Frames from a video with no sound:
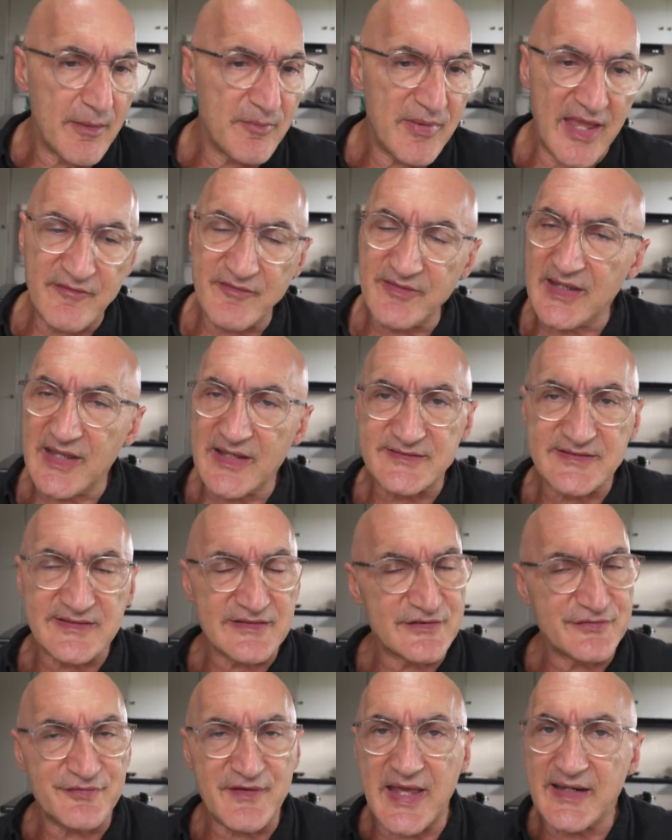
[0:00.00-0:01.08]
having excess
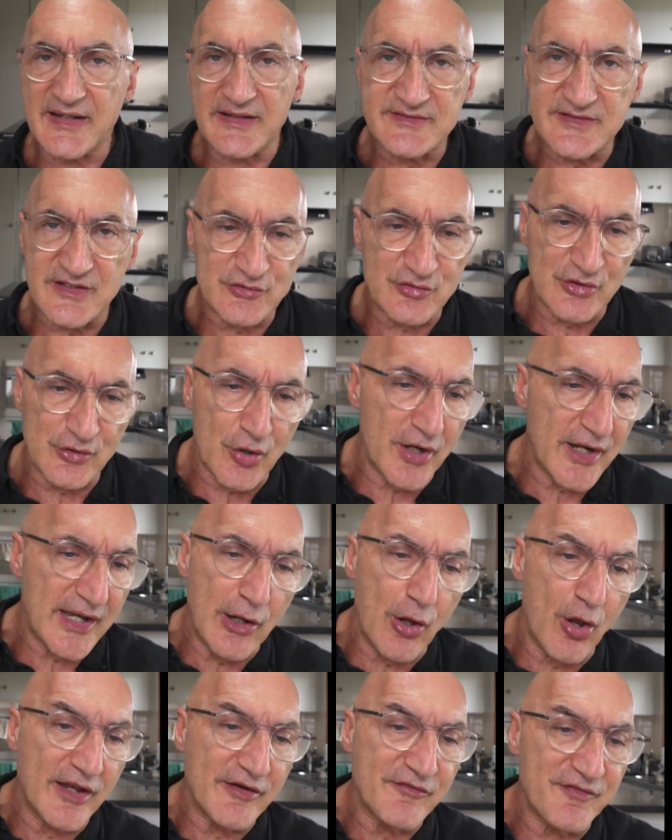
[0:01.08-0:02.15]
fat, etc.,
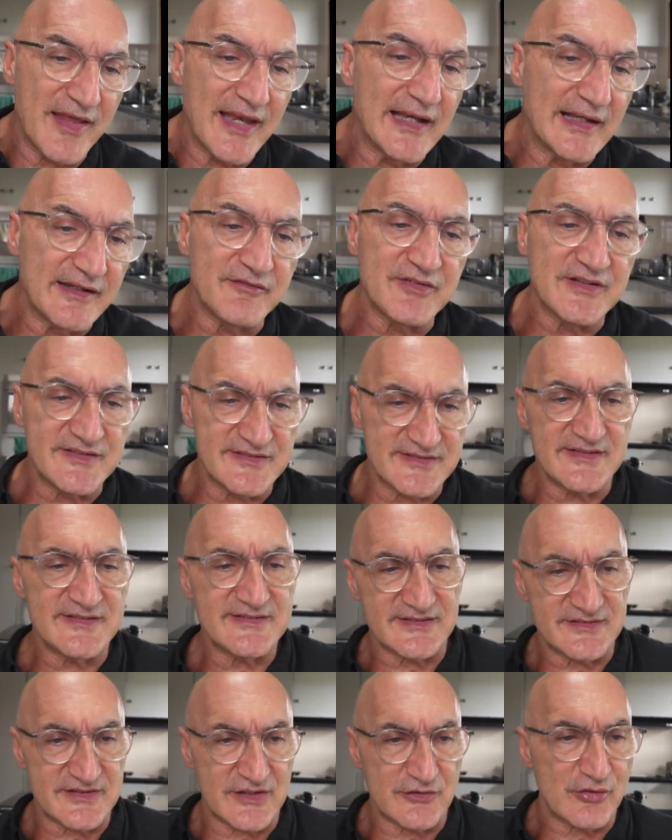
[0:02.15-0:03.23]
non-alcoholic fatty liver disease,
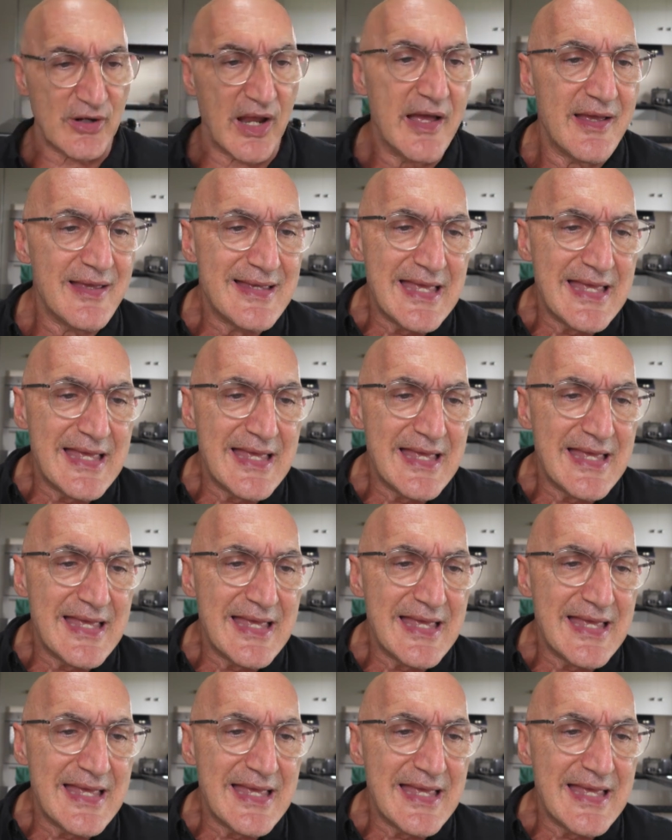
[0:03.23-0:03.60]
etc.